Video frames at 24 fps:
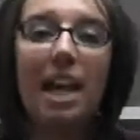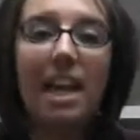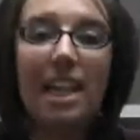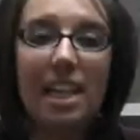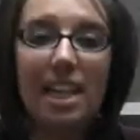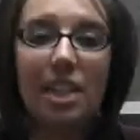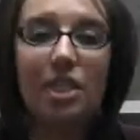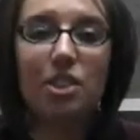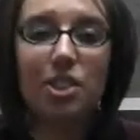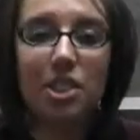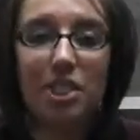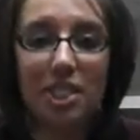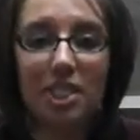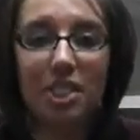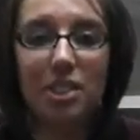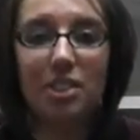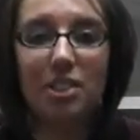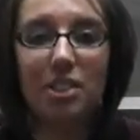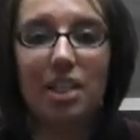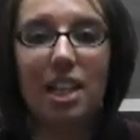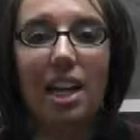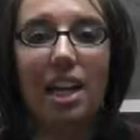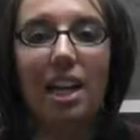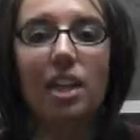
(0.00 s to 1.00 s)
each
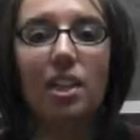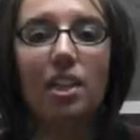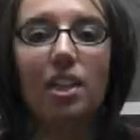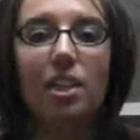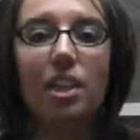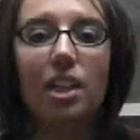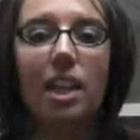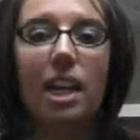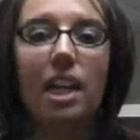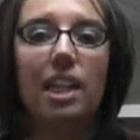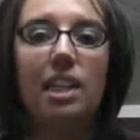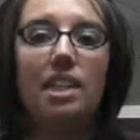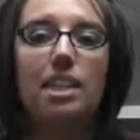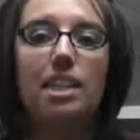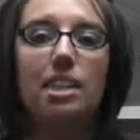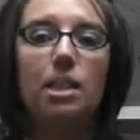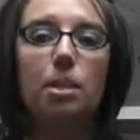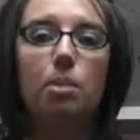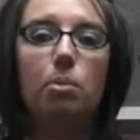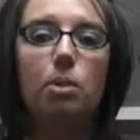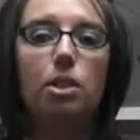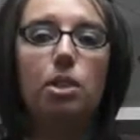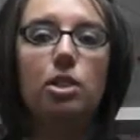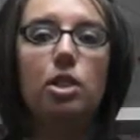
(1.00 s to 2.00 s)
year take a look at it,
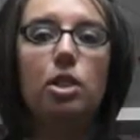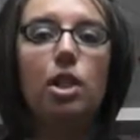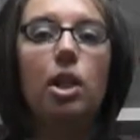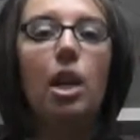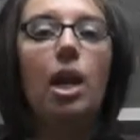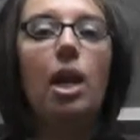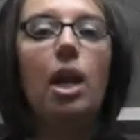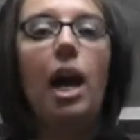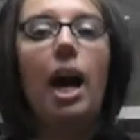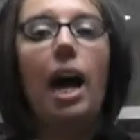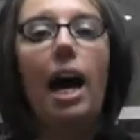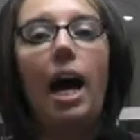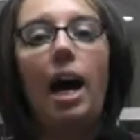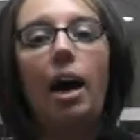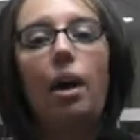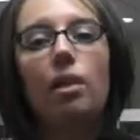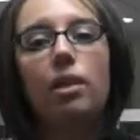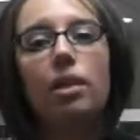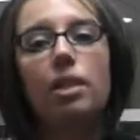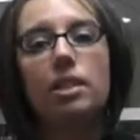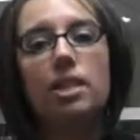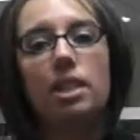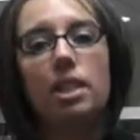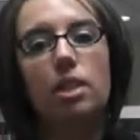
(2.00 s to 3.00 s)
see
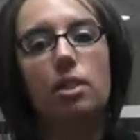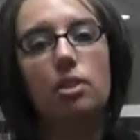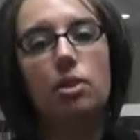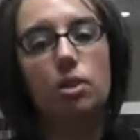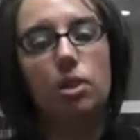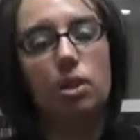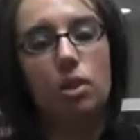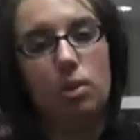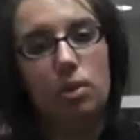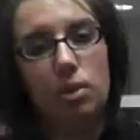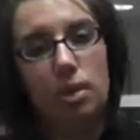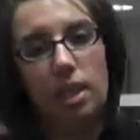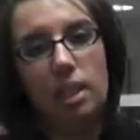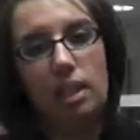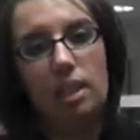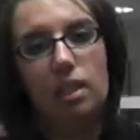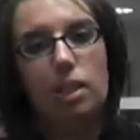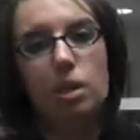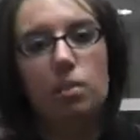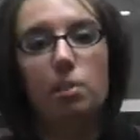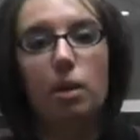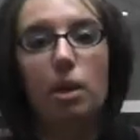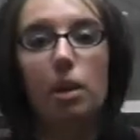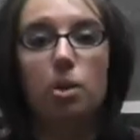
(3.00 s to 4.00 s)
how the teens are using
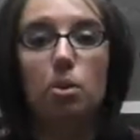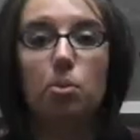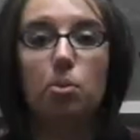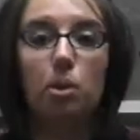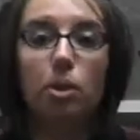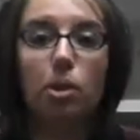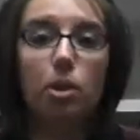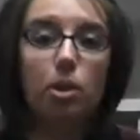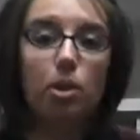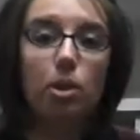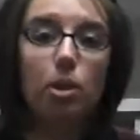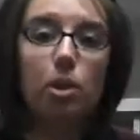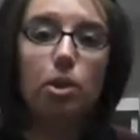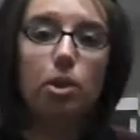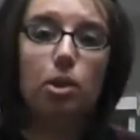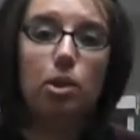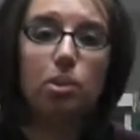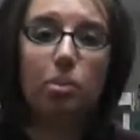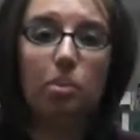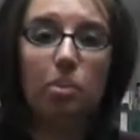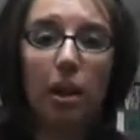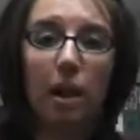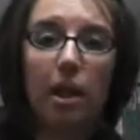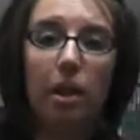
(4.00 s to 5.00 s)
the space, what you could
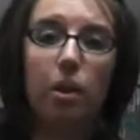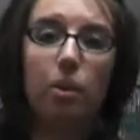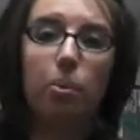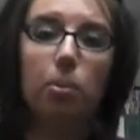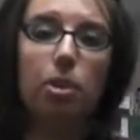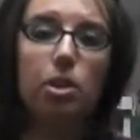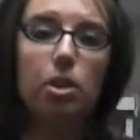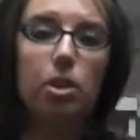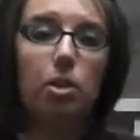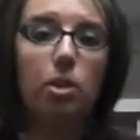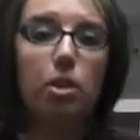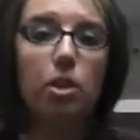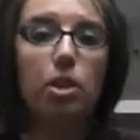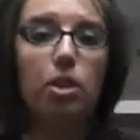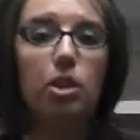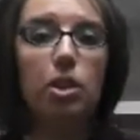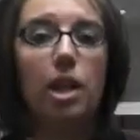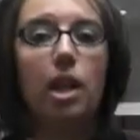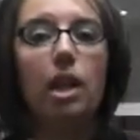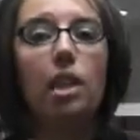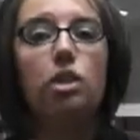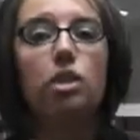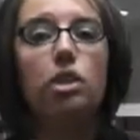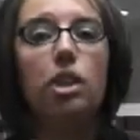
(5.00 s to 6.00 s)
do better, what you could
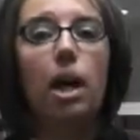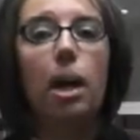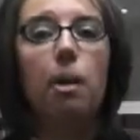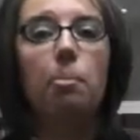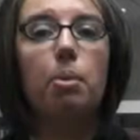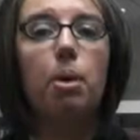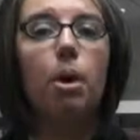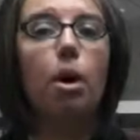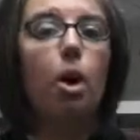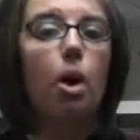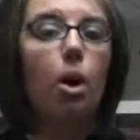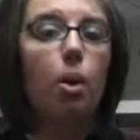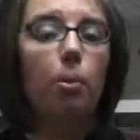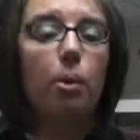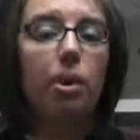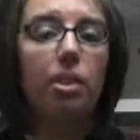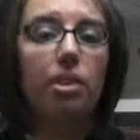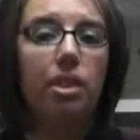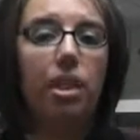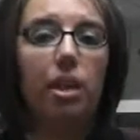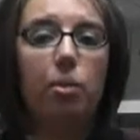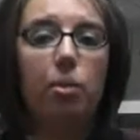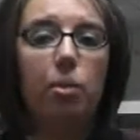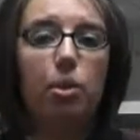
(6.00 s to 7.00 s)
change up.
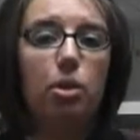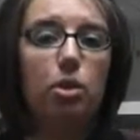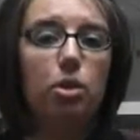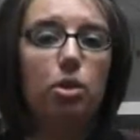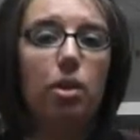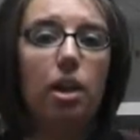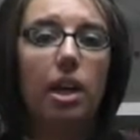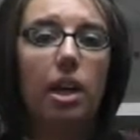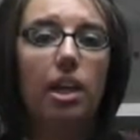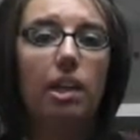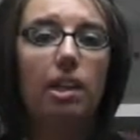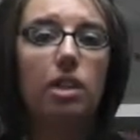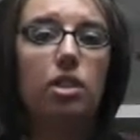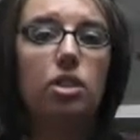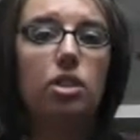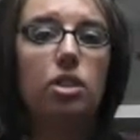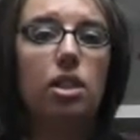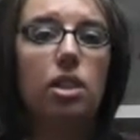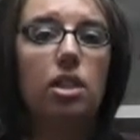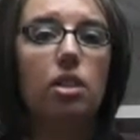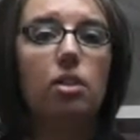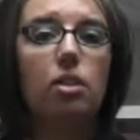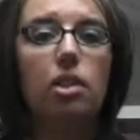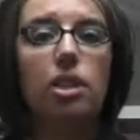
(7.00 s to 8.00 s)
One thing we're trying
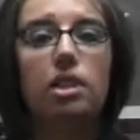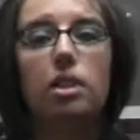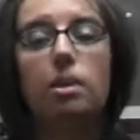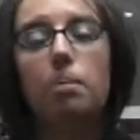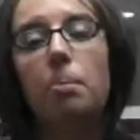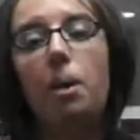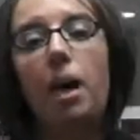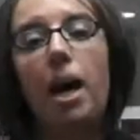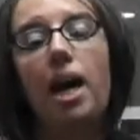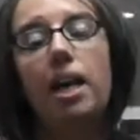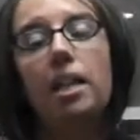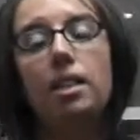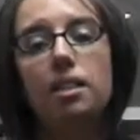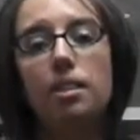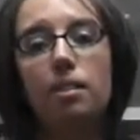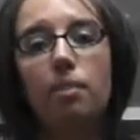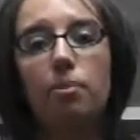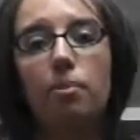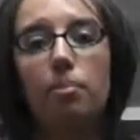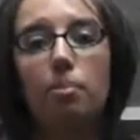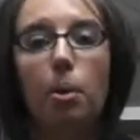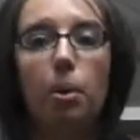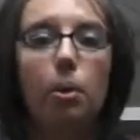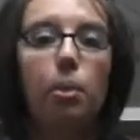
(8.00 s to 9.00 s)
this year is a
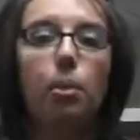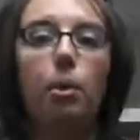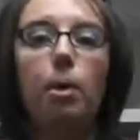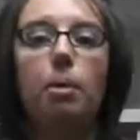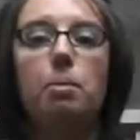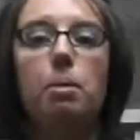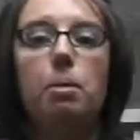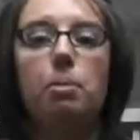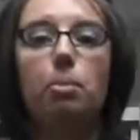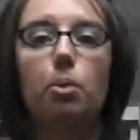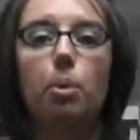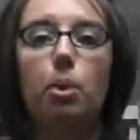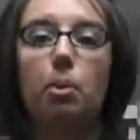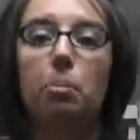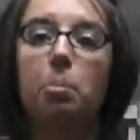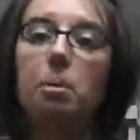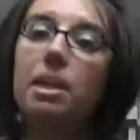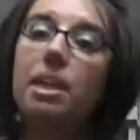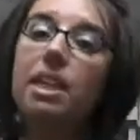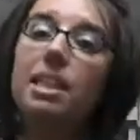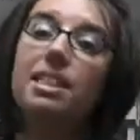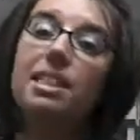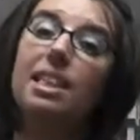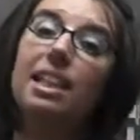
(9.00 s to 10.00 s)
passive programming board,
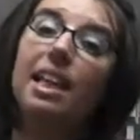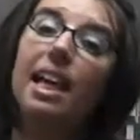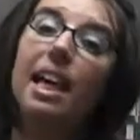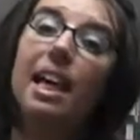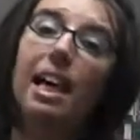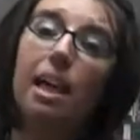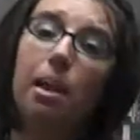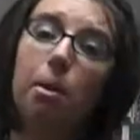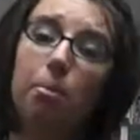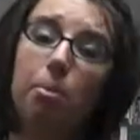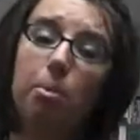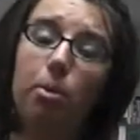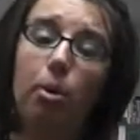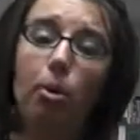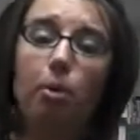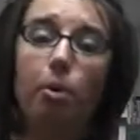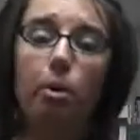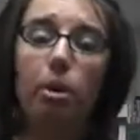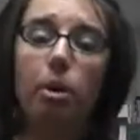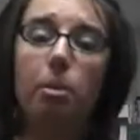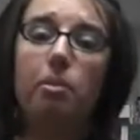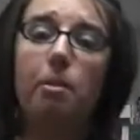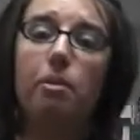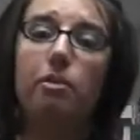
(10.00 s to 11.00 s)
because they can't
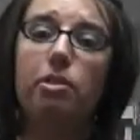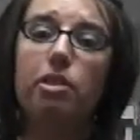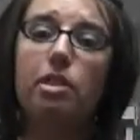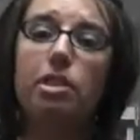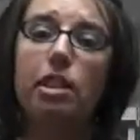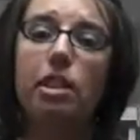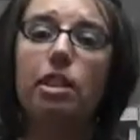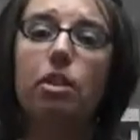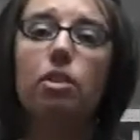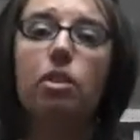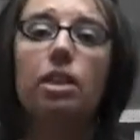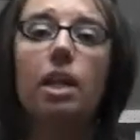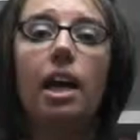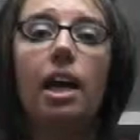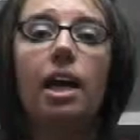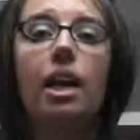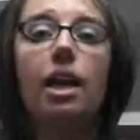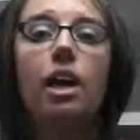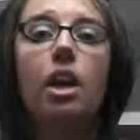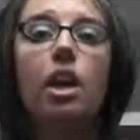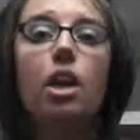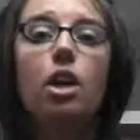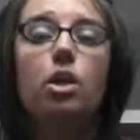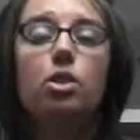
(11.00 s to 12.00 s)
program every single
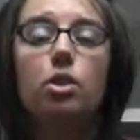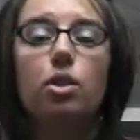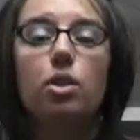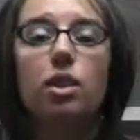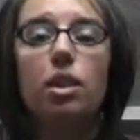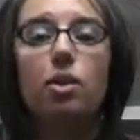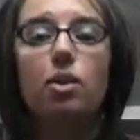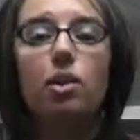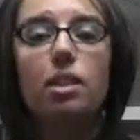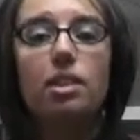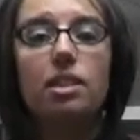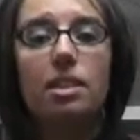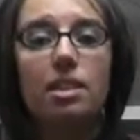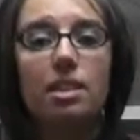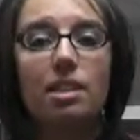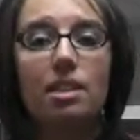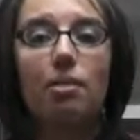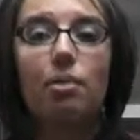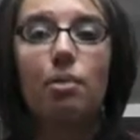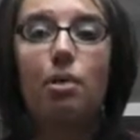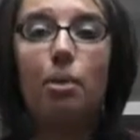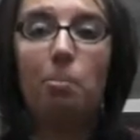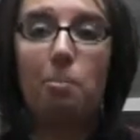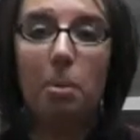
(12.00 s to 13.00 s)
day. So there is a
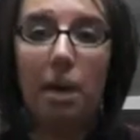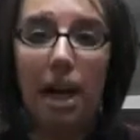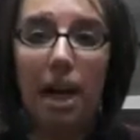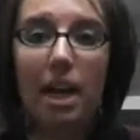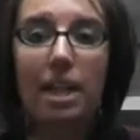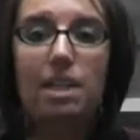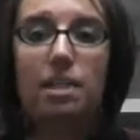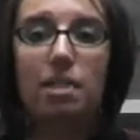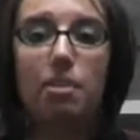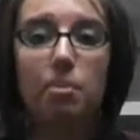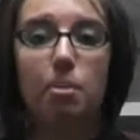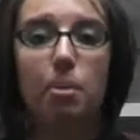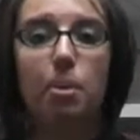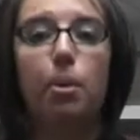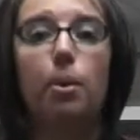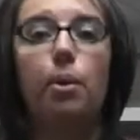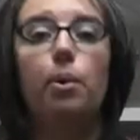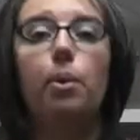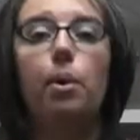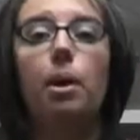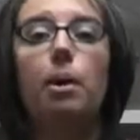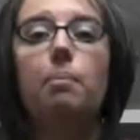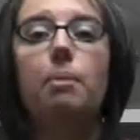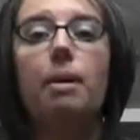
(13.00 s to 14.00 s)
different passive
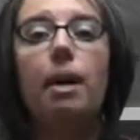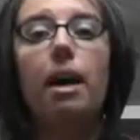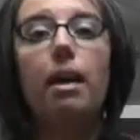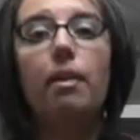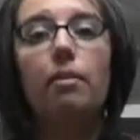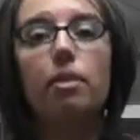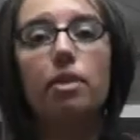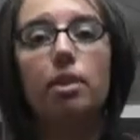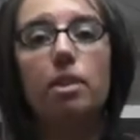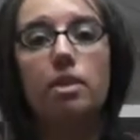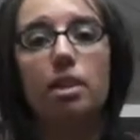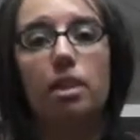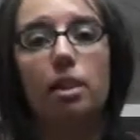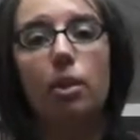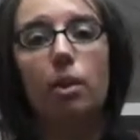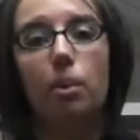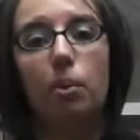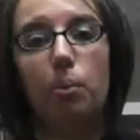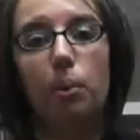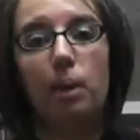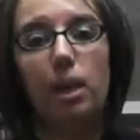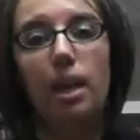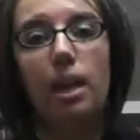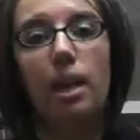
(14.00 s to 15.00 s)
program every
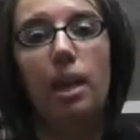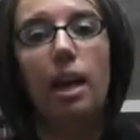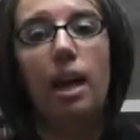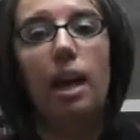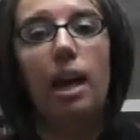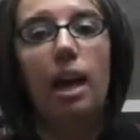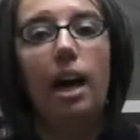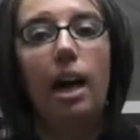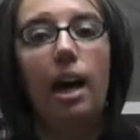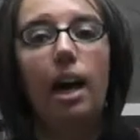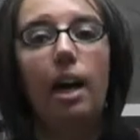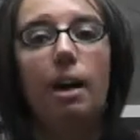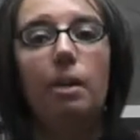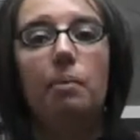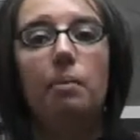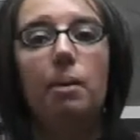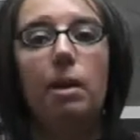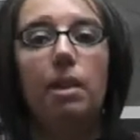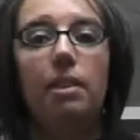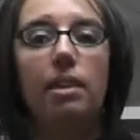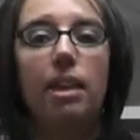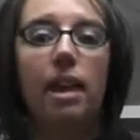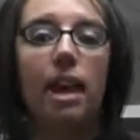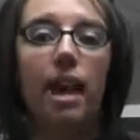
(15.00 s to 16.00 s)
single week,
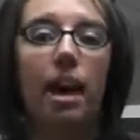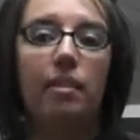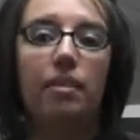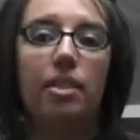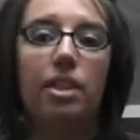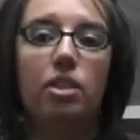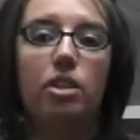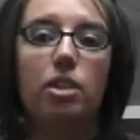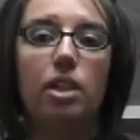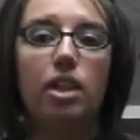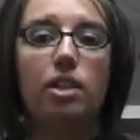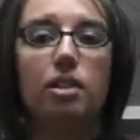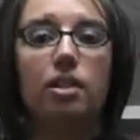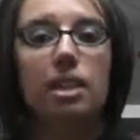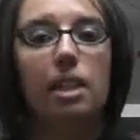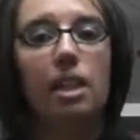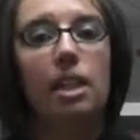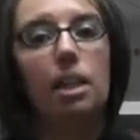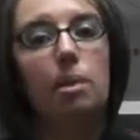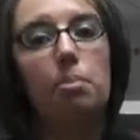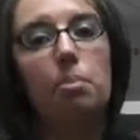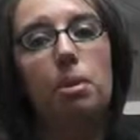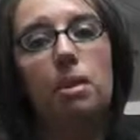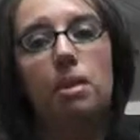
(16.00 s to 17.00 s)
and they have the chance to
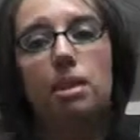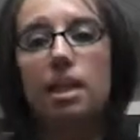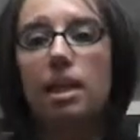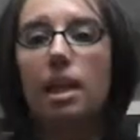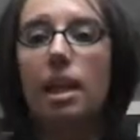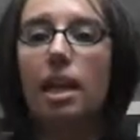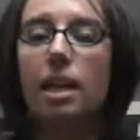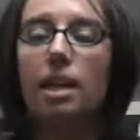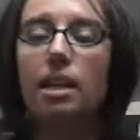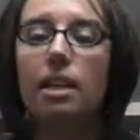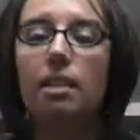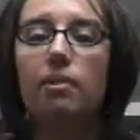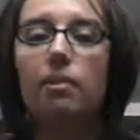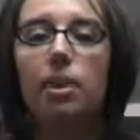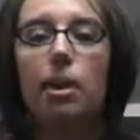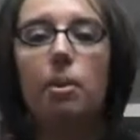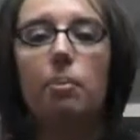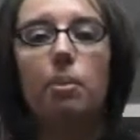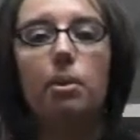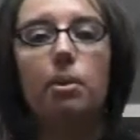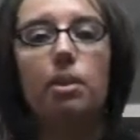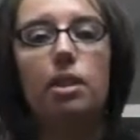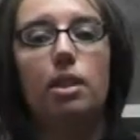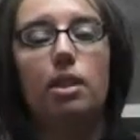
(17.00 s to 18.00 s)
get a piece of candy if
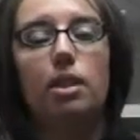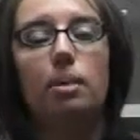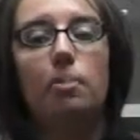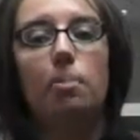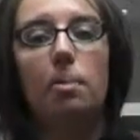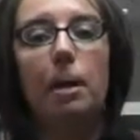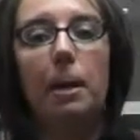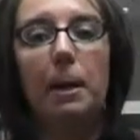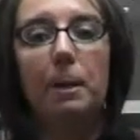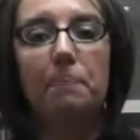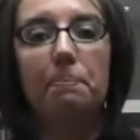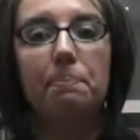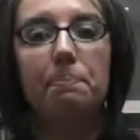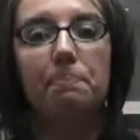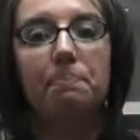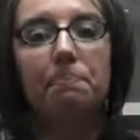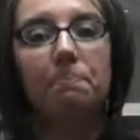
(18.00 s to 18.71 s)
they participate.